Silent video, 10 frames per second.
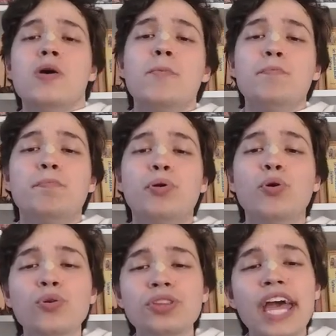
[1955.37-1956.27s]

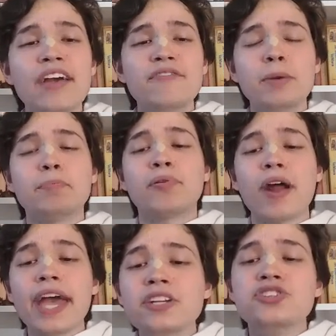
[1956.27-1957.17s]
Bhudevi
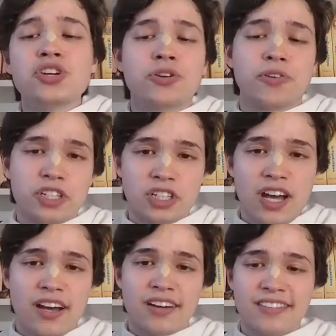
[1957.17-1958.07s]
prayed to
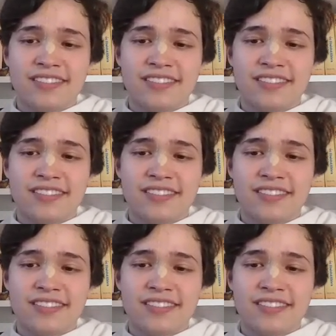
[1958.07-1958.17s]
Krishna